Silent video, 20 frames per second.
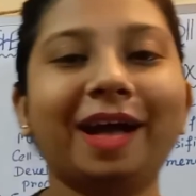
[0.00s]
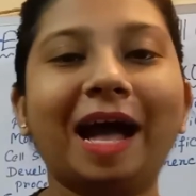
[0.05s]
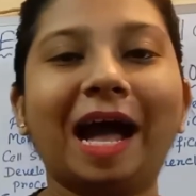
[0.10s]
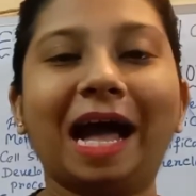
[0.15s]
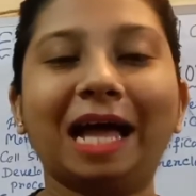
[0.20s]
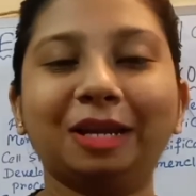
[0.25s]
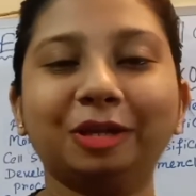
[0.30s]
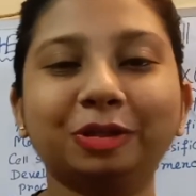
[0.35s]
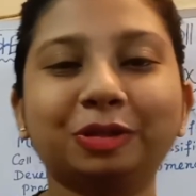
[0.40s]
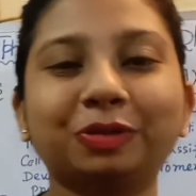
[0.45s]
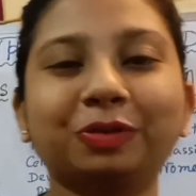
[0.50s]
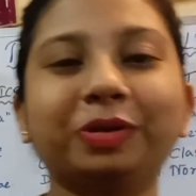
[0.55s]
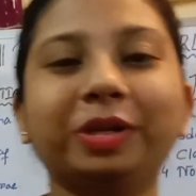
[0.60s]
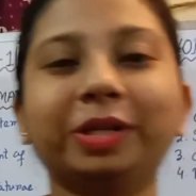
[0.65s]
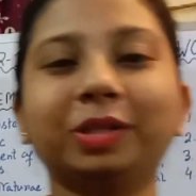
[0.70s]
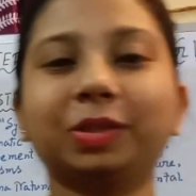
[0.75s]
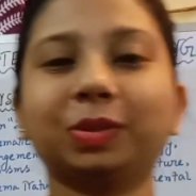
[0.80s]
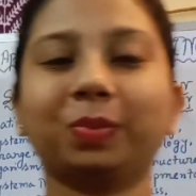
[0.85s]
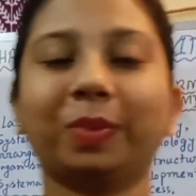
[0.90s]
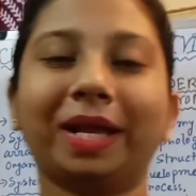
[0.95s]
Hello
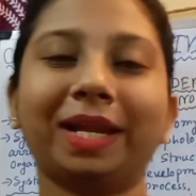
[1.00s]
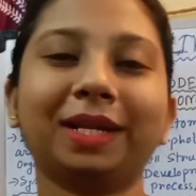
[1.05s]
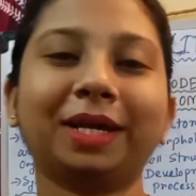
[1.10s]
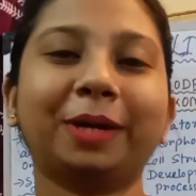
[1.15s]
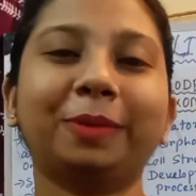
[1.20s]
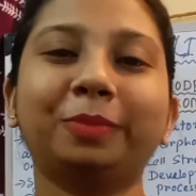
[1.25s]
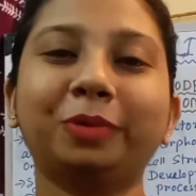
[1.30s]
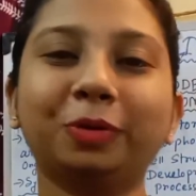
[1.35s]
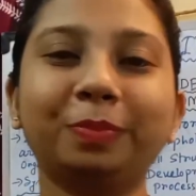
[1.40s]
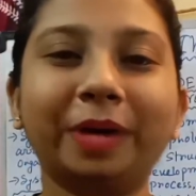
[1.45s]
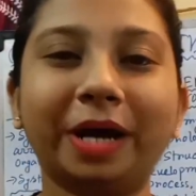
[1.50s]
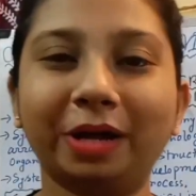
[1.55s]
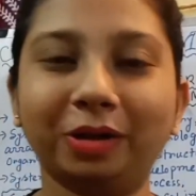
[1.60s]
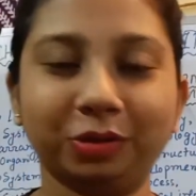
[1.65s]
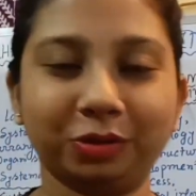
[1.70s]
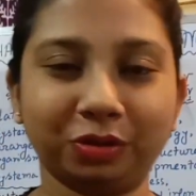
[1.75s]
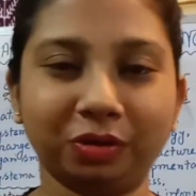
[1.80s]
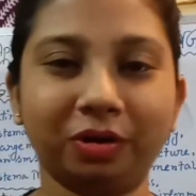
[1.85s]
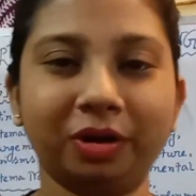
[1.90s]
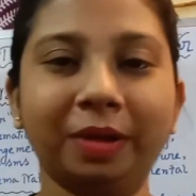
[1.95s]
students, welcome to
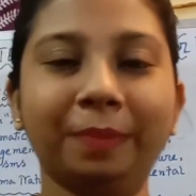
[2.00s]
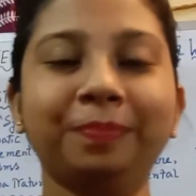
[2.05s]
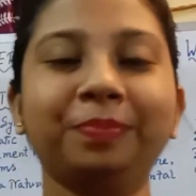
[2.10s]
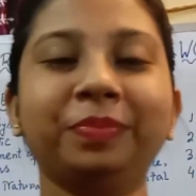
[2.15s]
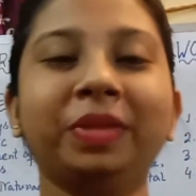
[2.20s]
Biozone.